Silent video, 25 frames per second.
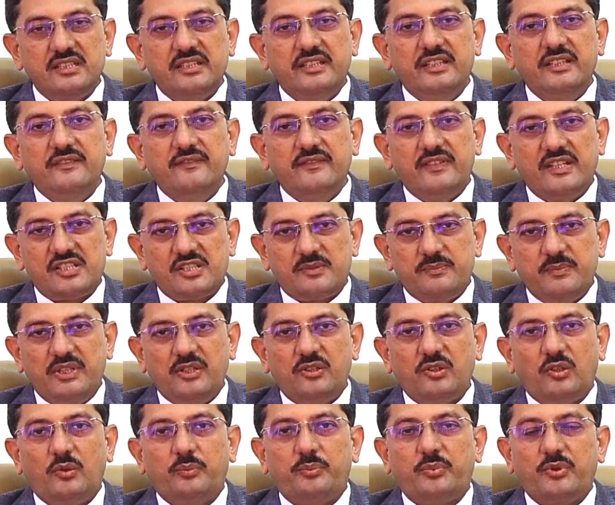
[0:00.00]

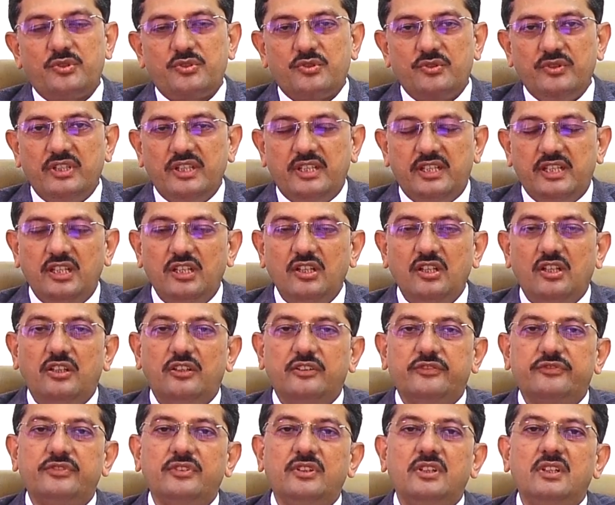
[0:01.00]
investment opportunity
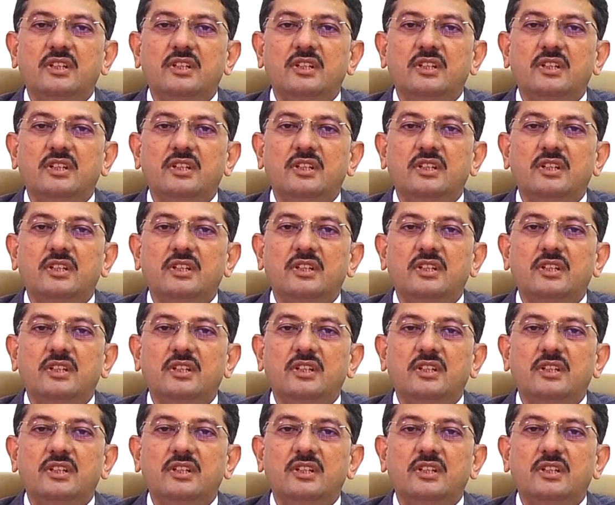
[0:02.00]
of